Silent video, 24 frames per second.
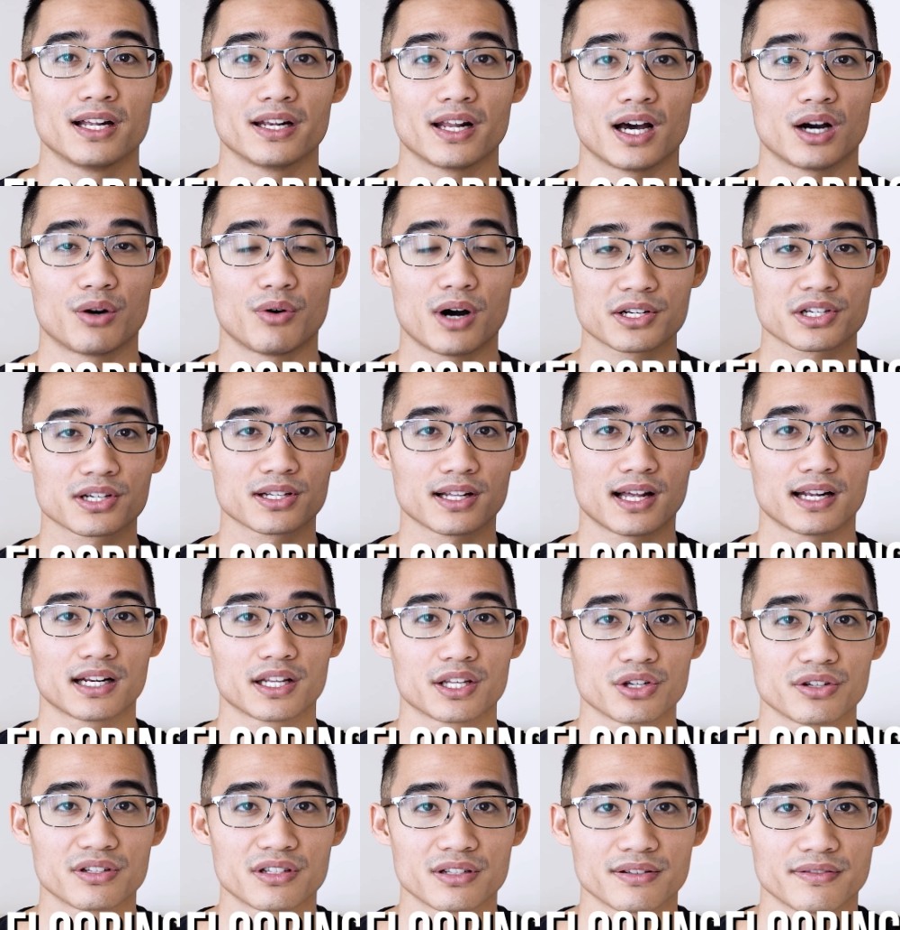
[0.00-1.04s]
Now I watch a lot
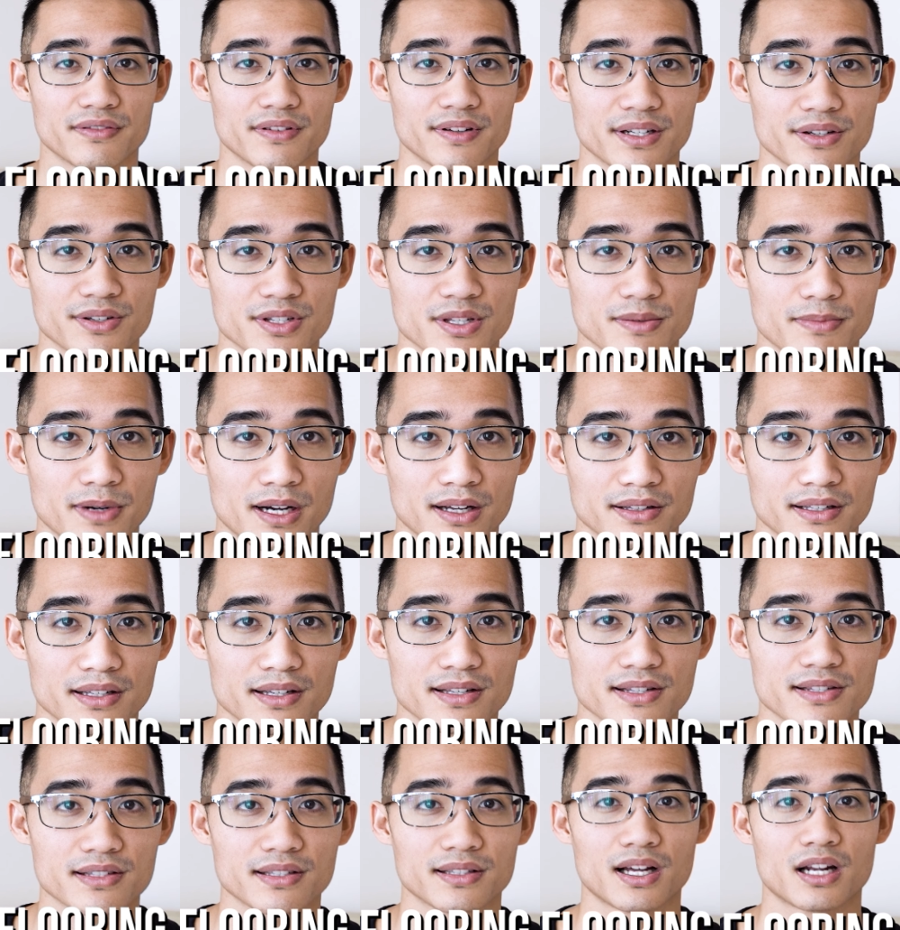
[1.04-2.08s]
of YouTube videos about this.